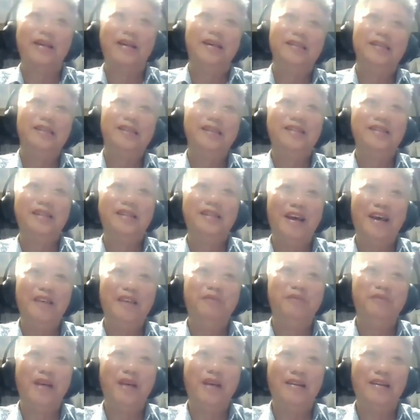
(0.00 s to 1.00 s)
I can just lie
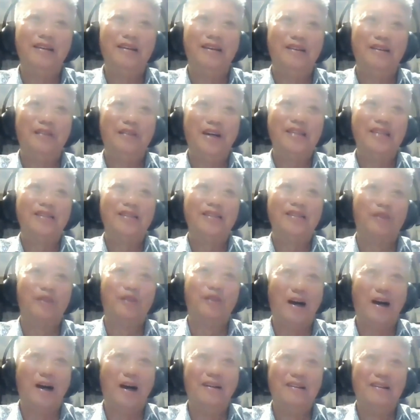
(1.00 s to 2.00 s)
in bed, rest a
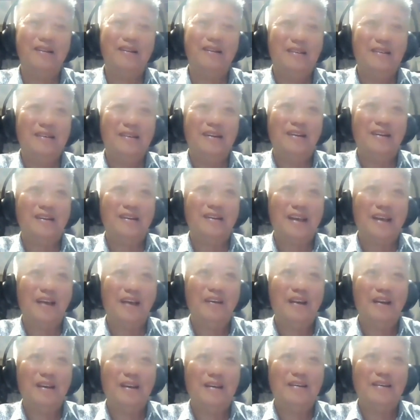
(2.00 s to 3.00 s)
while.
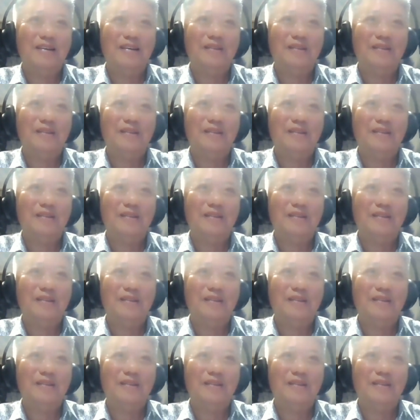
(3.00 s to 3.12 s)
Okay.